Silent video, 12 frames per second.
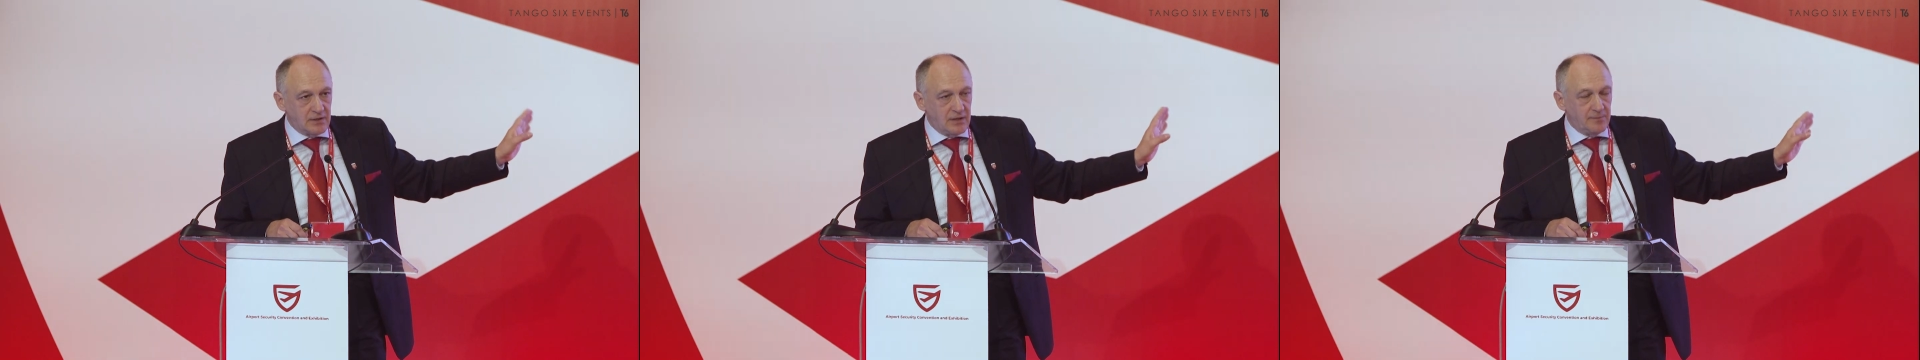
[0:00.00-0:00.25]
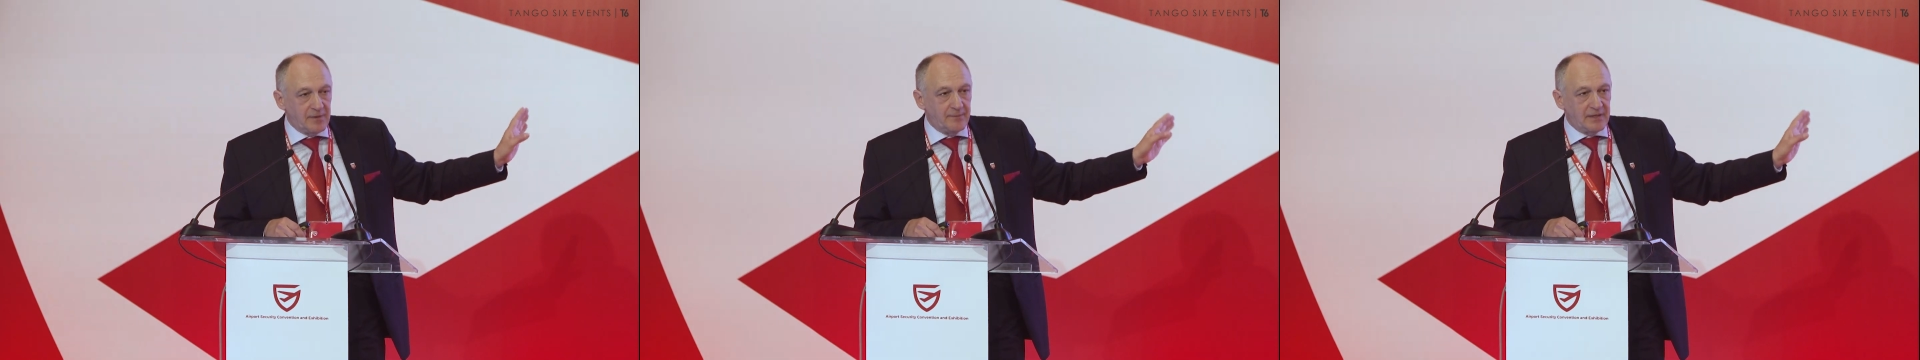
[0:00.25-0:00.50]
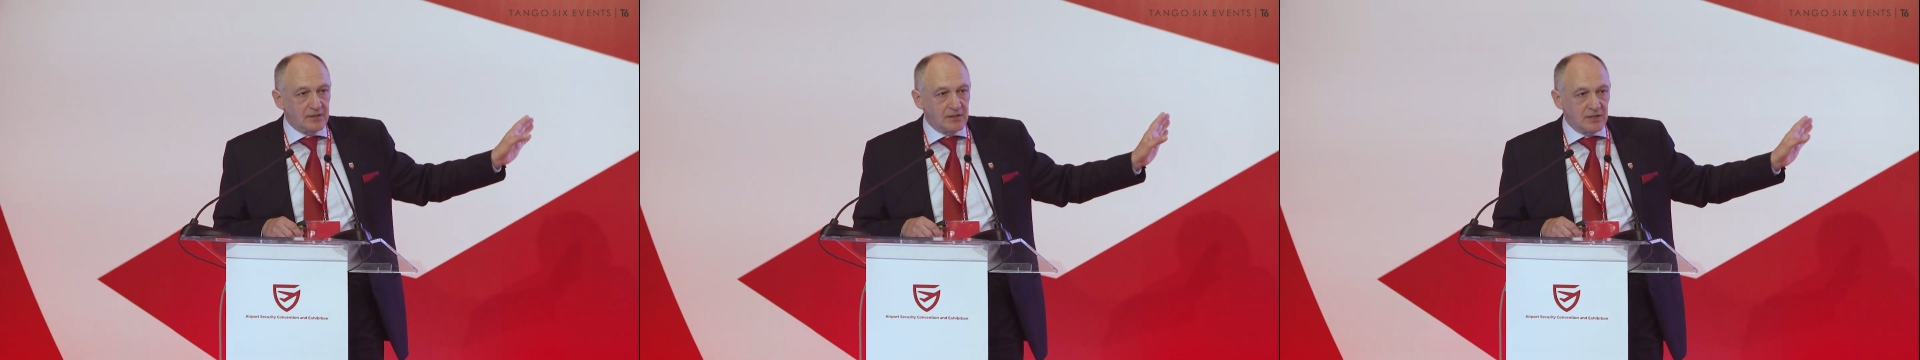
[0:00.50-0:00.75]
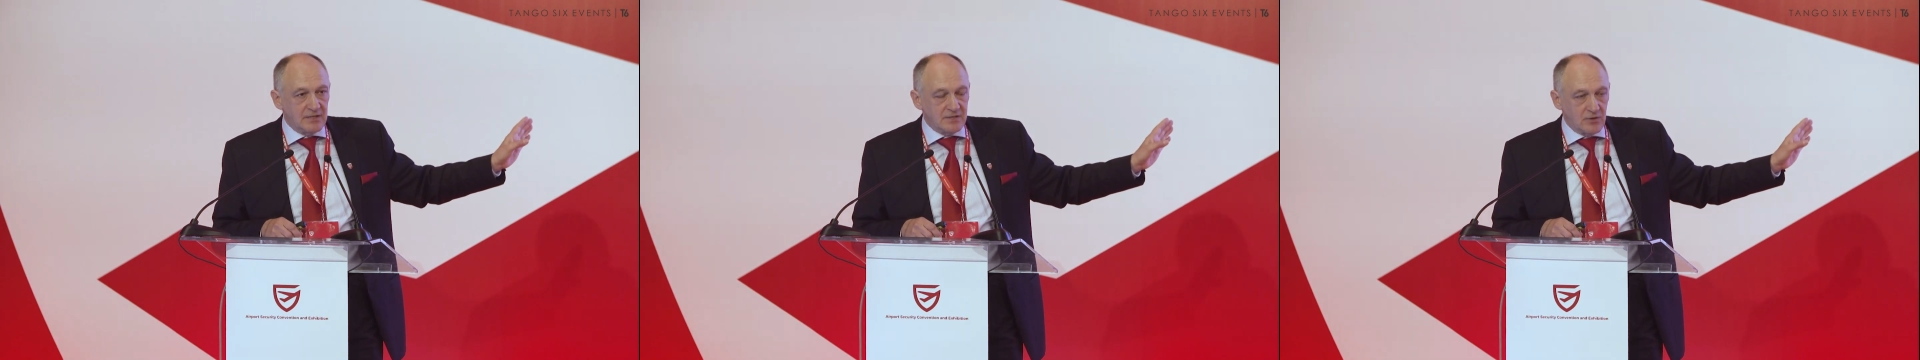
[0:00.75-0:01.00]
implementing
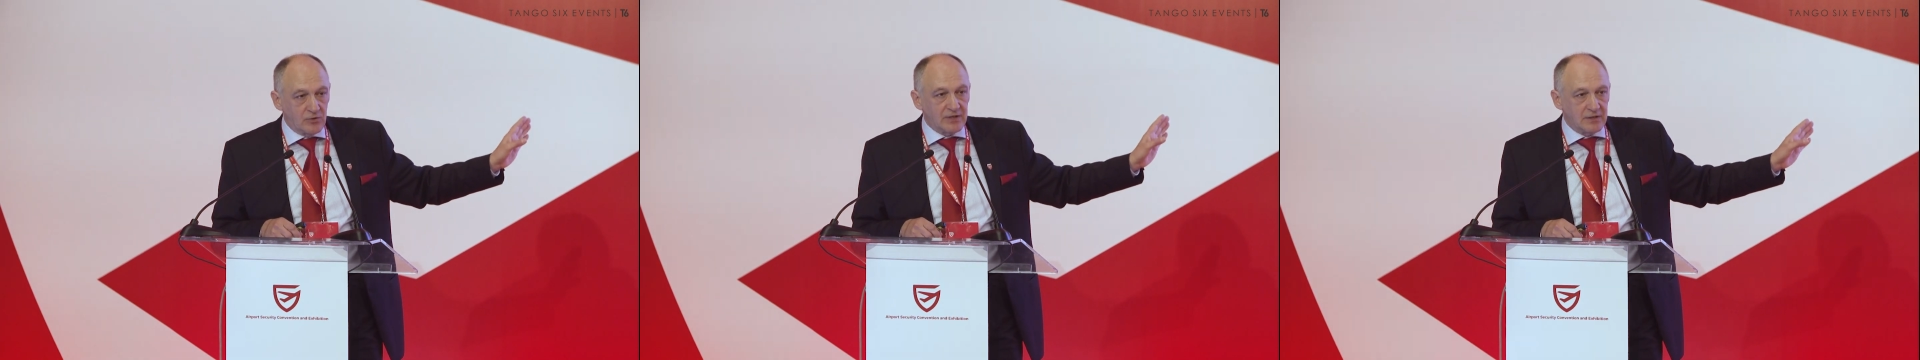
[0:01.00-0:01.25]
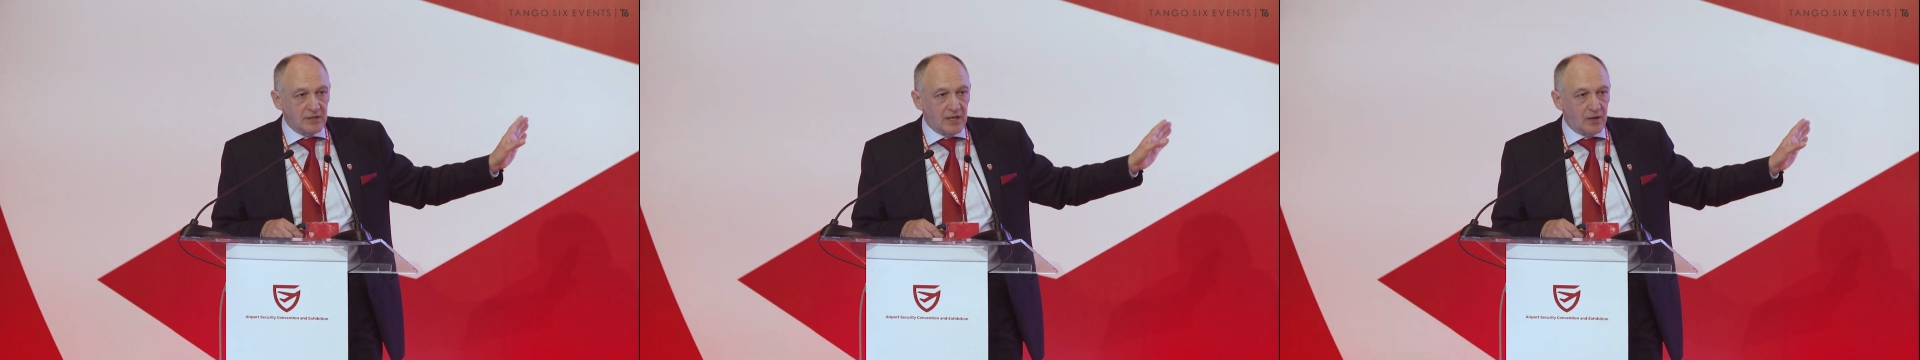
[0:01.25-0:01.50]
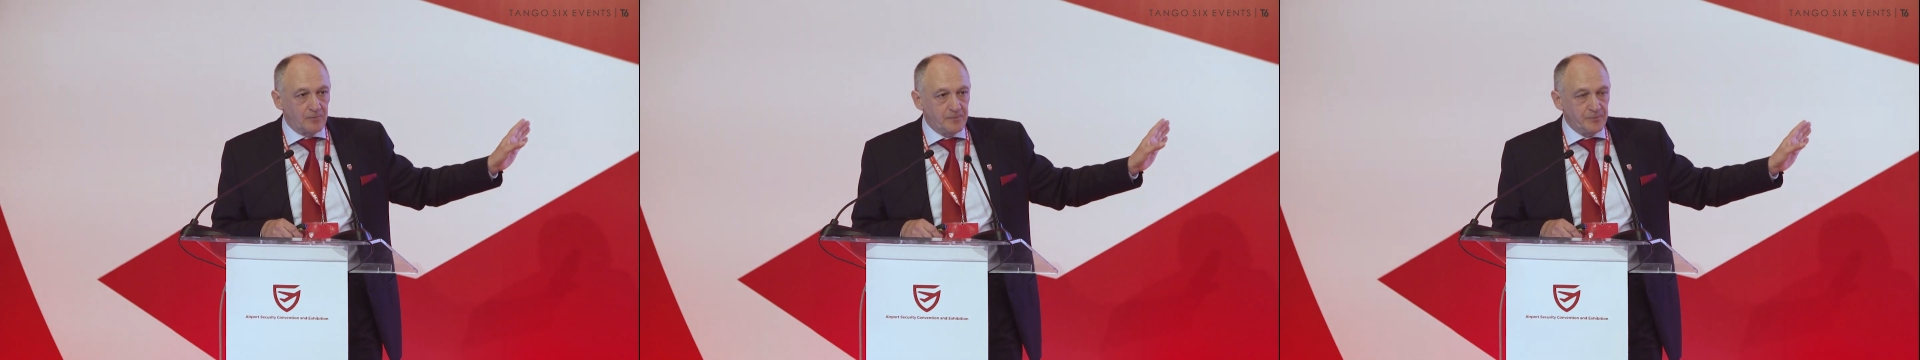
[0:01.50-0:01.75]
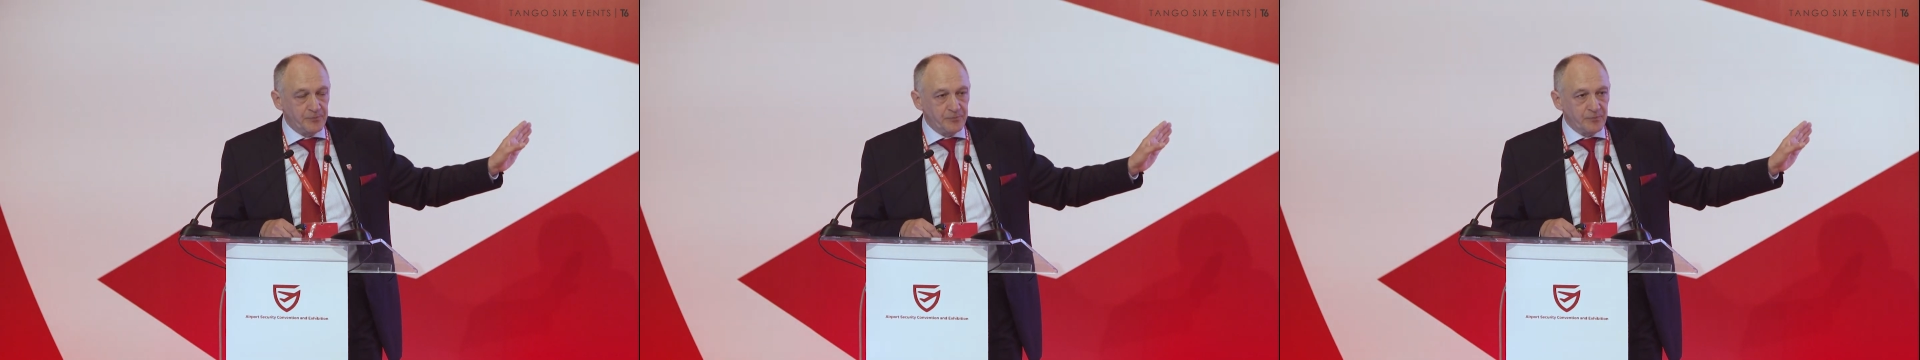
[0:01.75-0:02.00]
this already now.
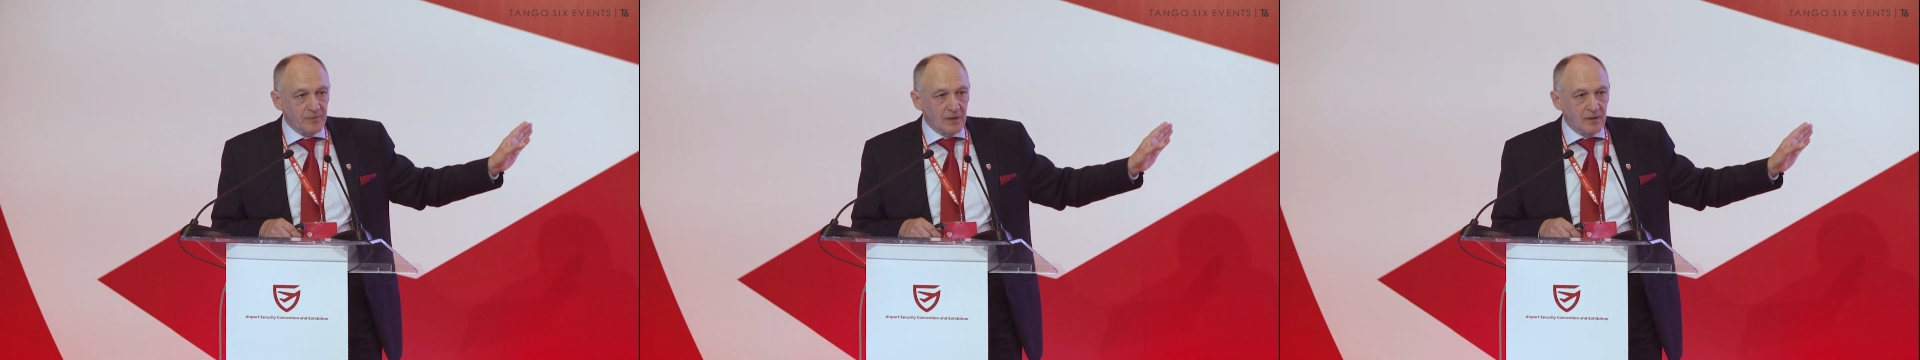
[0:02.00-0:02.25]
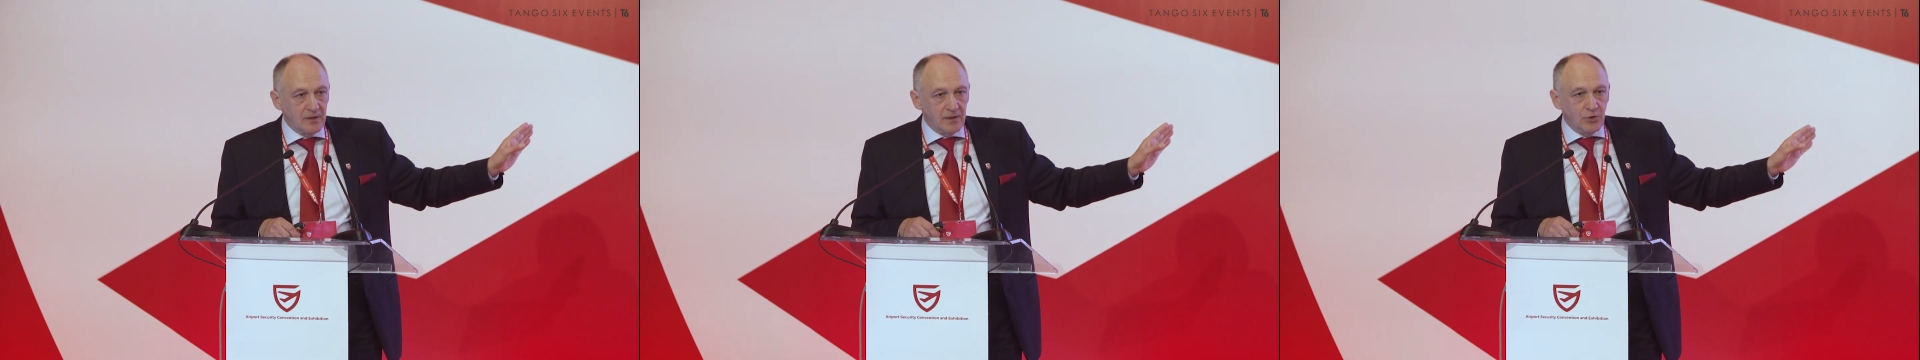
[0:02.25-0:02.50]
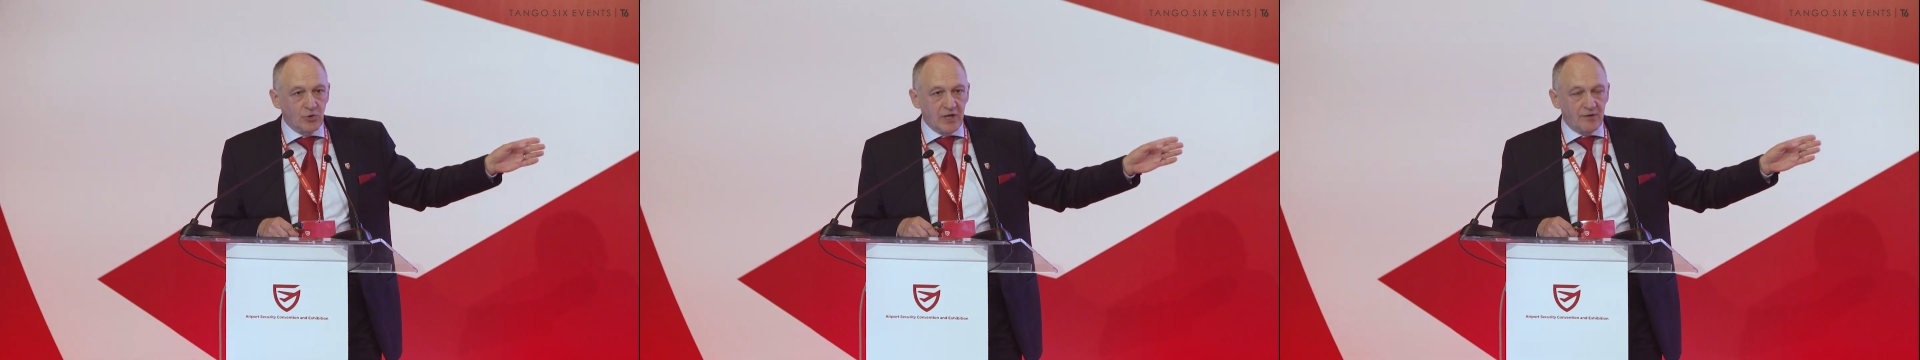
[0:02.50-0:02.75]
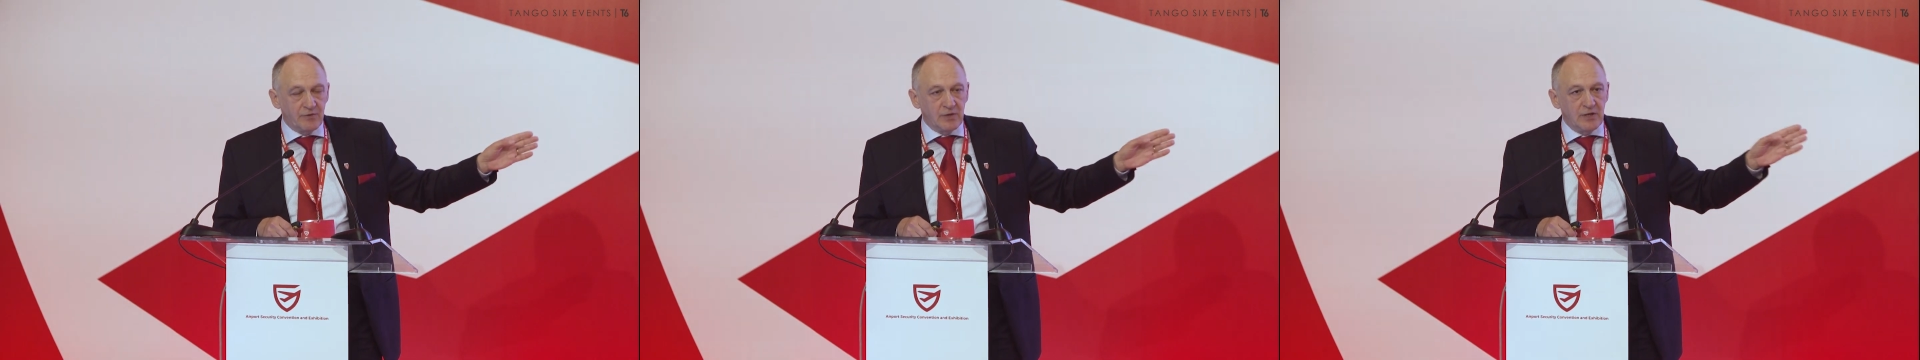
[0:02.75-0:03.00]
You have